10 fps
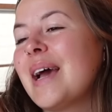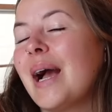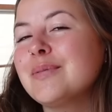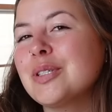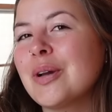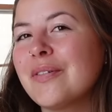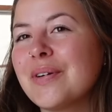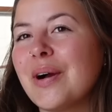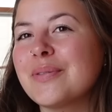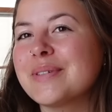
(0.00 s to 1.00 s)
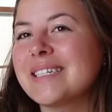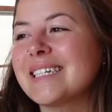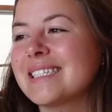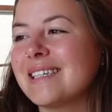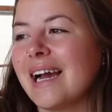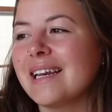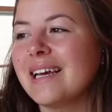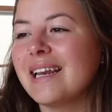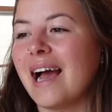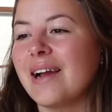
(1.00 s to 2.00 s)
I'm just overall really excited.